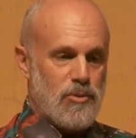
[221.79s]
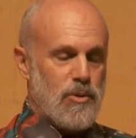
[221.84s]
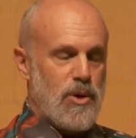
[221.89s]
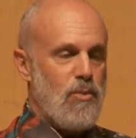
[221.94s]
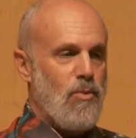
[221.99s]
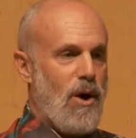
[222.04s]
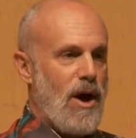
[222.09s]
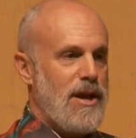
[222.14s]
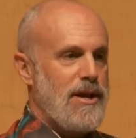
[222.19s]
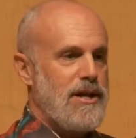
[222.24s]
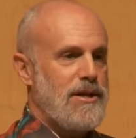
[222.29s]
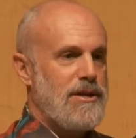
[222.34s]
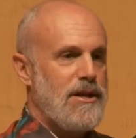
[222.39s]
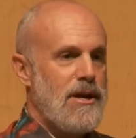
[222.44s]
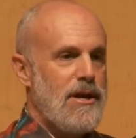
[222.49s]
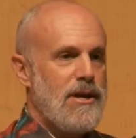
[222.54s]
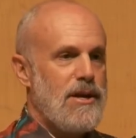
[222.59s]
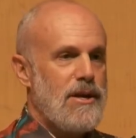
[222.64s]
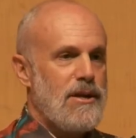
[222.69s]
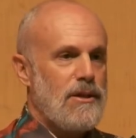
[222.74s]
We wanted
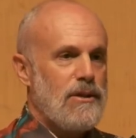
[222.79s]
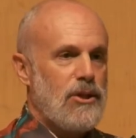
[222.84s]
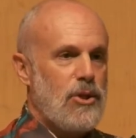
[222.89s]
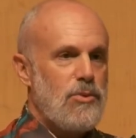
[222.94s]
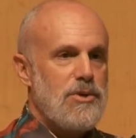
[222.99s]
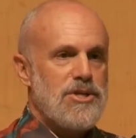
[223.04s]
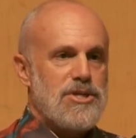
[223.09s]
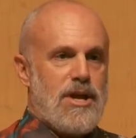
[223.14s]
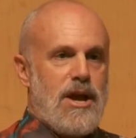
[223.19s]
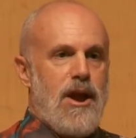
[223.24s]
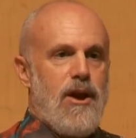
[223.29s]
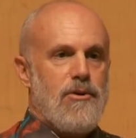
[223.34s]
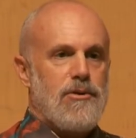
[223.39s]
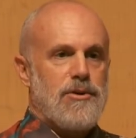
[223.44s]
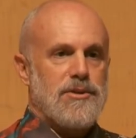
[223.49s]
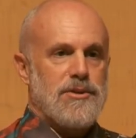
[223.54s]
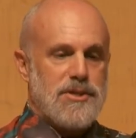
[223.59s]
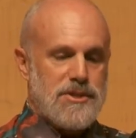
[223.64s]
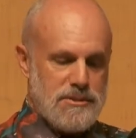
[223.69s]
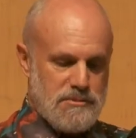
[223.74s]
Lewis
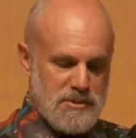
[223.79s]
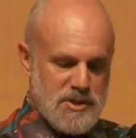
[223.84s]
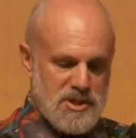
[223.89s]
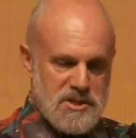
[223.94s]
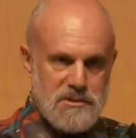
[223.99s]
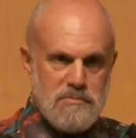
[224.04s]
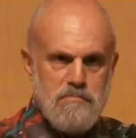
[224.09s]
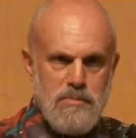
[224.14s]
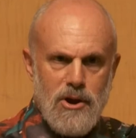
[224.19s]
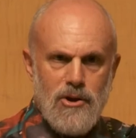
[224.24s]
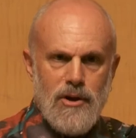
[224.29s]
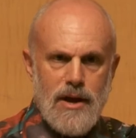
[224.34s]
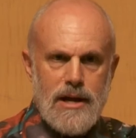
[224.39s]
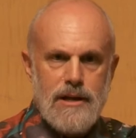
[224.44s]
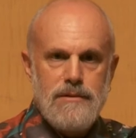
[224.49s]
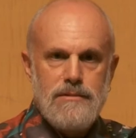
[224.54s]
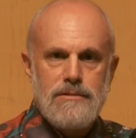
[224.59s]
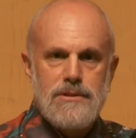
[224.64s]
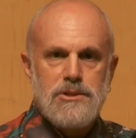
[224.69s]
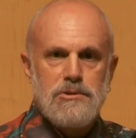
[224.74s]
Carroll's
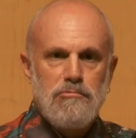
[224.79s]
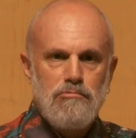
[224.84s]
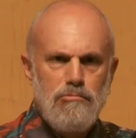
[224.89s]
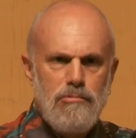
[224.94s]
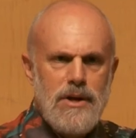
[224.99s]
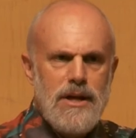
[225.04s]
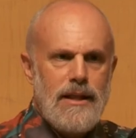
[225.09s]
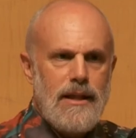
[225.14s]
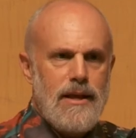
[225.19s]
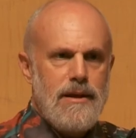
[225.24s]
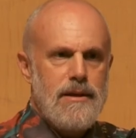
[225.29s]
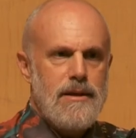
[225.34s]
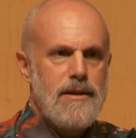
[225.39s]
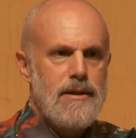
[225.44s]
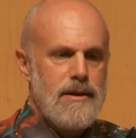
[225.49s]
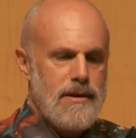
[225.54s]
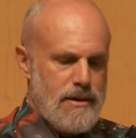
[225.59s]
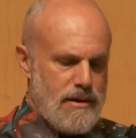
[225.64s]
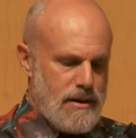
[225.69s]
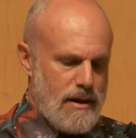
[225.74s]
spirit to really
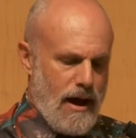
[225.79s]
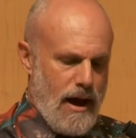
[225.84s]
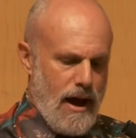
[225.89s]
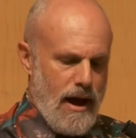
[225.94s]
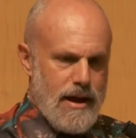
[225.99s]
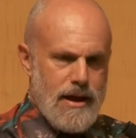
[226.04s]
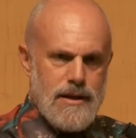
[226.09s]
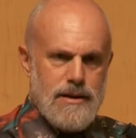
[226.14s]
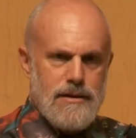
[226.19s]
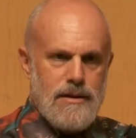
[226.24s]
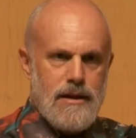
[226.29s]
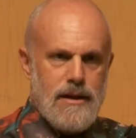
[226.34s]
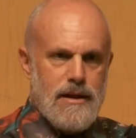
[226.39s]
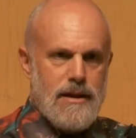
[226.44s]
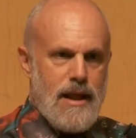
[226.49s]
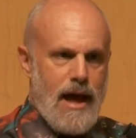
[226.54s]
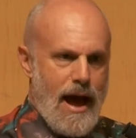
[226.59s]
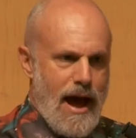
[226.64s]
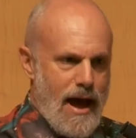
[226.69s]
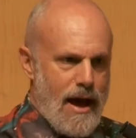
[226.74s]
uh, in,
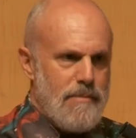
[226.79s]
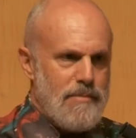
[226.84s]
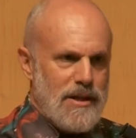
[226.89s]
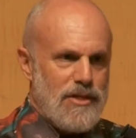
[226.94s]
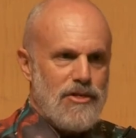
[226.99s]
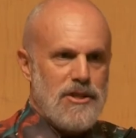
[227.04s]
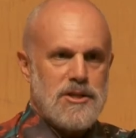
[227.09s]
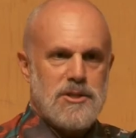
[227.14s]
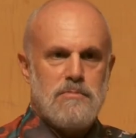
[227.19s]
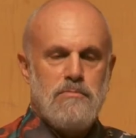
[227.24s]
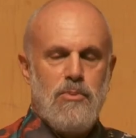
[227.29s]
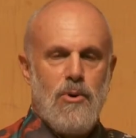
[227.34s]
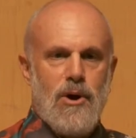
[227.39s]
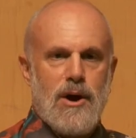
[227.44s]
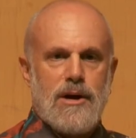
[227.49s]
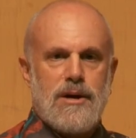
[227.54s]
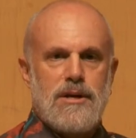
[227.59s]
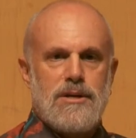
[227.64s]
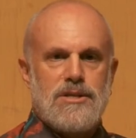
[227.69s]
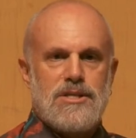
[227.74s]
inhabit this
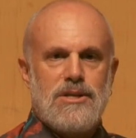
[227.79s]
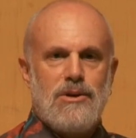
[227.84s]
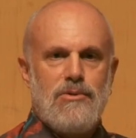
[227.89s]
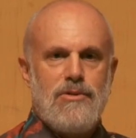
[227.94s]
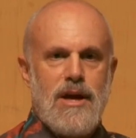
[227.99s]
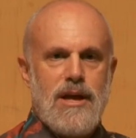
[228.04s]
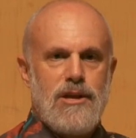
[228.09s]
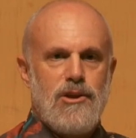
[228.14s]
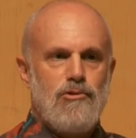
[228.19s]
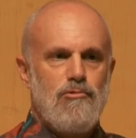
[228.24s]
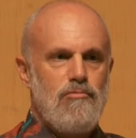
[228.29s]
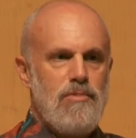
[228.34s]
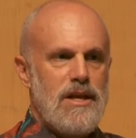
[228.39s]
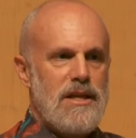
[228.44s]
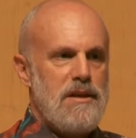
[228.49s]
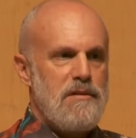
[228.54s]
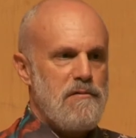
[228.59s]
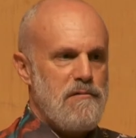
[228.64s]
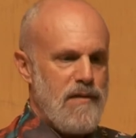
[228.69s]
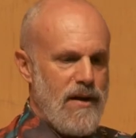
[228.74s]
book so that you
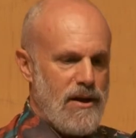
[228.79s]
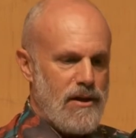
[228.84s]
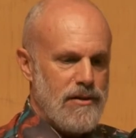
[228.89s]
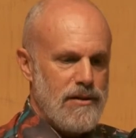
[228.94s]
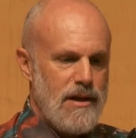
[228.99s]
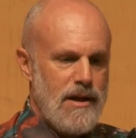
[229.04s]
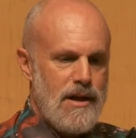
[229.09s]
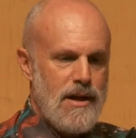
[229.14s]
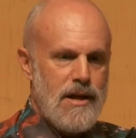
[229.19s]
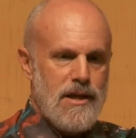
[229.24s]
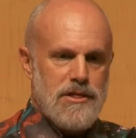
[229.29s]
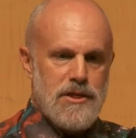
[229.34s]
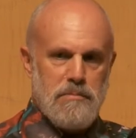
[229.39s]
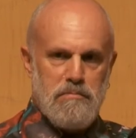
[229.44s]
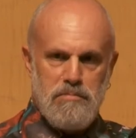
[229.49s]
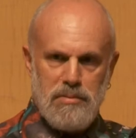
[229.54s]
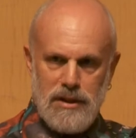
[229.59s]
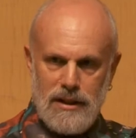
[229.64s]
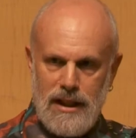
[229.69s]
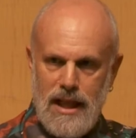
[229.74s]
really felt the
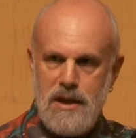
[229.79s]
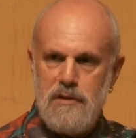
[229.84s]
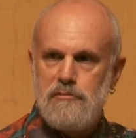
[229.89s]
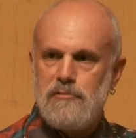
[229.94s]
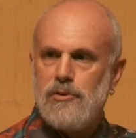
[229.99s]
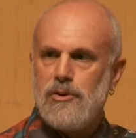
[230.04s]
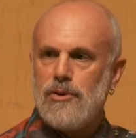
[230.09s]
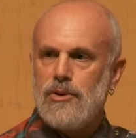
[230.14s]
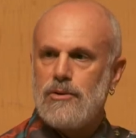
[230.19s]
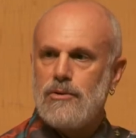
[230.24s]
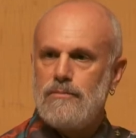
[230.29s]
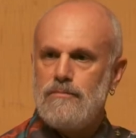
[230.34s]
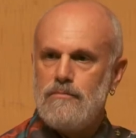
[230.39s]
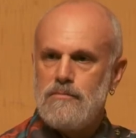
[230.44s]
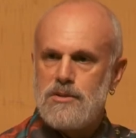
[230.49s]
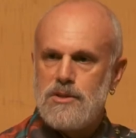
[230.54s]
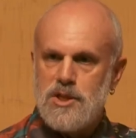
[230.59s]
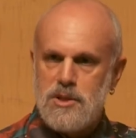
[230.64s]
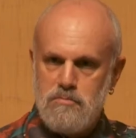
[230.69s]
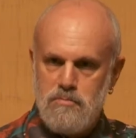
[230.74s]
playful
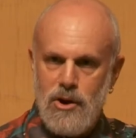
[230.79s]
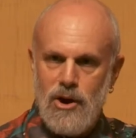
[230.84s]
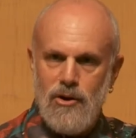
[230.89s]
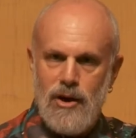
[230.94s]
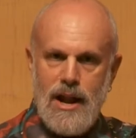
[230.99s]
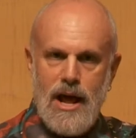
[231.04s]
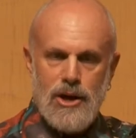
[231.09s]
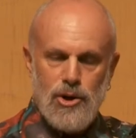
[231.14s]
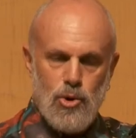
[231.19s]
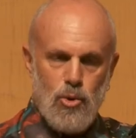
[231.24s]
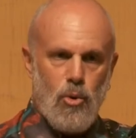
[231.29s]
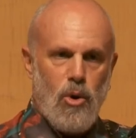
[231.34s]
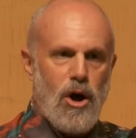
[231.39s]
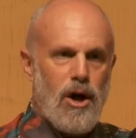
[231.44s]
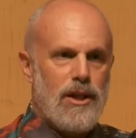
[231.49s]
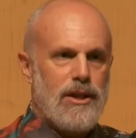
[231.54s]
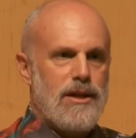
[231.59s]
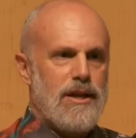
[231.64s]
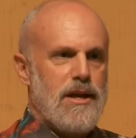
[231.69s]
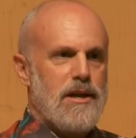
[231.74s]
spirit and
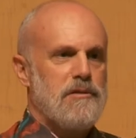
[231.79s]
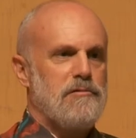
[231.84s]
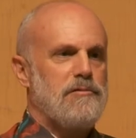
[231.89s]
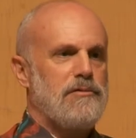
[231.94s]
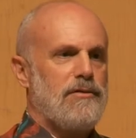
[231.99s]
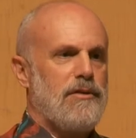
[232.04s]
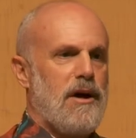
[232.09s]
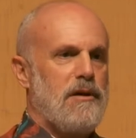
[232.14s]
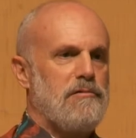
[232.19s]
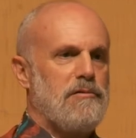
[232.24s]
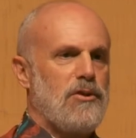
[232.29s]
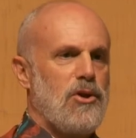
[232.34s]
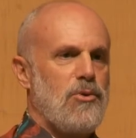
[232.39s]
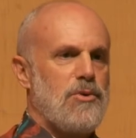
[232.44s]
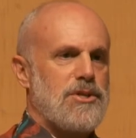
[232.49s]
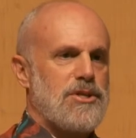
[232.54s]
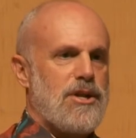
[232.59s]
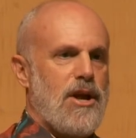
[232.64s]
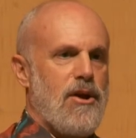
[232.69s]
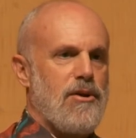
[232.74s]
quality of, of
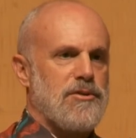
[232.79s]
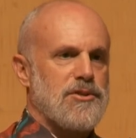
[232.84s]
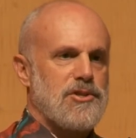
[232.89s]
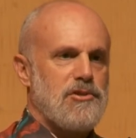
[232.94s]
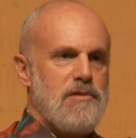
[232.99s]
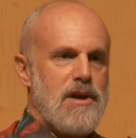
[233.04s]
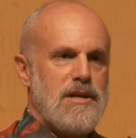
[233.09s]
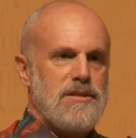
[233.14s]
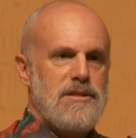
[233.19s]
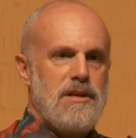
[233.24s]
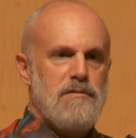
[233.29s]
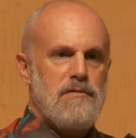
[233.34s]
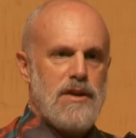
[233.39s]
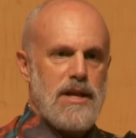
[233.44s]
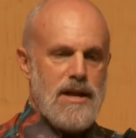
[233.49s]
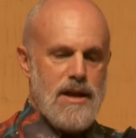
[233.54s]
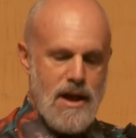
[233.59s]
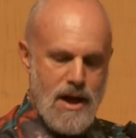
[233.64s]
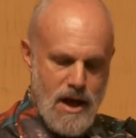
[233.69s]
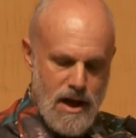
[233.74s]
Lewis Carroll's
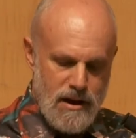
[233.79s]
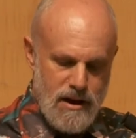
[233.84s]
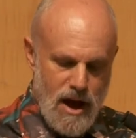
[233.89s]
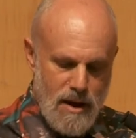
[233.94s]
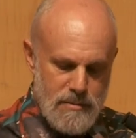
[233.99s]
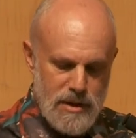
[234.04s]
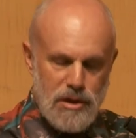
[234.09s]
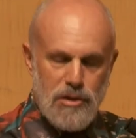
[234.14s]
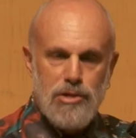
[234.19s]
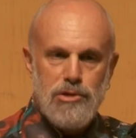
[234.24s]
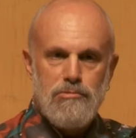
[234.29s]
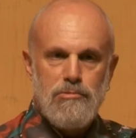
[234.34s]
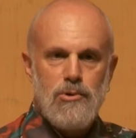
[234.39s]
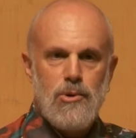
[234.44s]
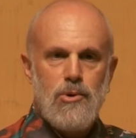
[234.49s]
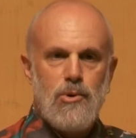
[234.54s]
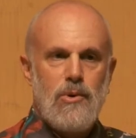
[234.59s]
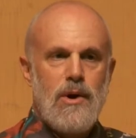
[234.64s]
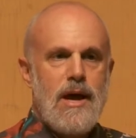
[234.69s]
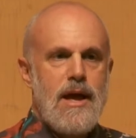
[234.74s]
creativity coming
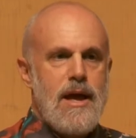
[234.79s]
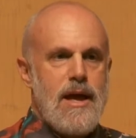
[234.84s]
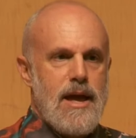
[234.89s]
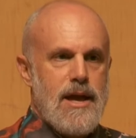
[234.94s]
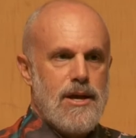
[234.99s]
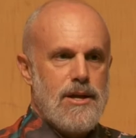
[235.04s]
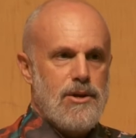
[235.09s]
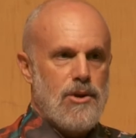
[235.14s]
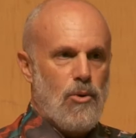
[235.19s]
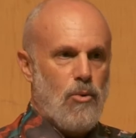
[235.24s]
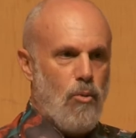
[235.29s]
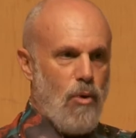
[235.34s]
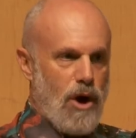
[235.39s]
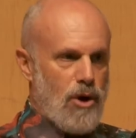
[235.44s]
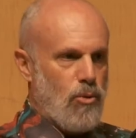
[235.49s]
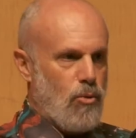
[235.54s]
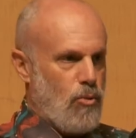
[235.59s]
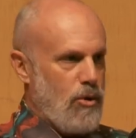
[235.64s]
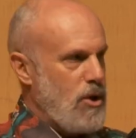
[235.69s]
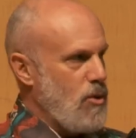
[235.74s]
through in
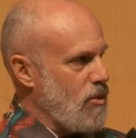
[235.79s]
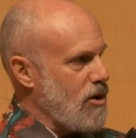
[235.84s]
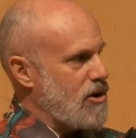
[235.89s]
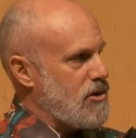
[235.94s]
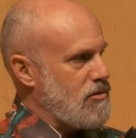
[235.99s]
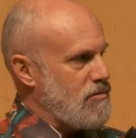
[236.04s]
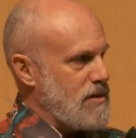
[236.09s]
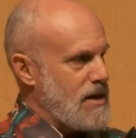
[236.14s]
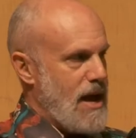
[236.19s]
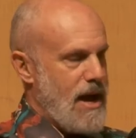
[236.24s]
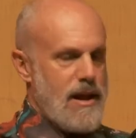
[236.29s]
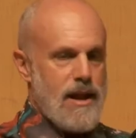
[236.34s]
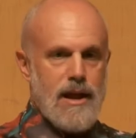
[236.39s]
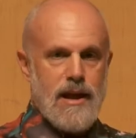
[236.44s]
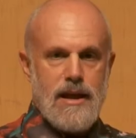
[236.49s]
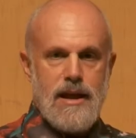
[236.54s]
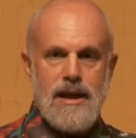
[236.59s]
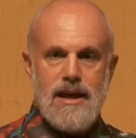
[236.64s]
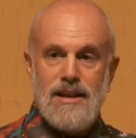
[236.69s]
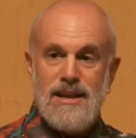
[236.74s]
what we were
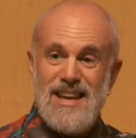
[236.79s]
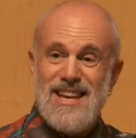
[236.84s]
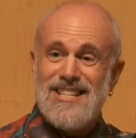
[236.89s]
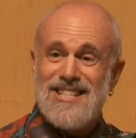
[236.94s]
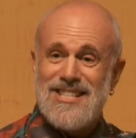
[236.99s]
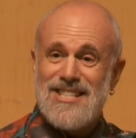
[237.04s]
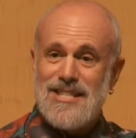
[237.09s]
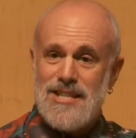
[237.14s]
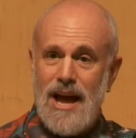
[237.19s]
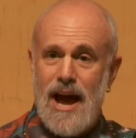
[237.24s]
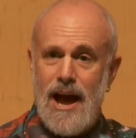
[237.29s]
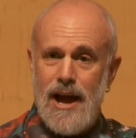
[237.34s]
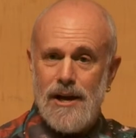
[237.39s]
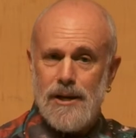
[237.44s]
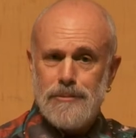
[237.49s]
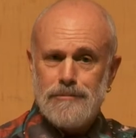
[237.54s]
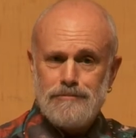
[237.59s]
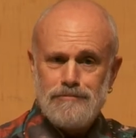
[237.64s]
creating in his style.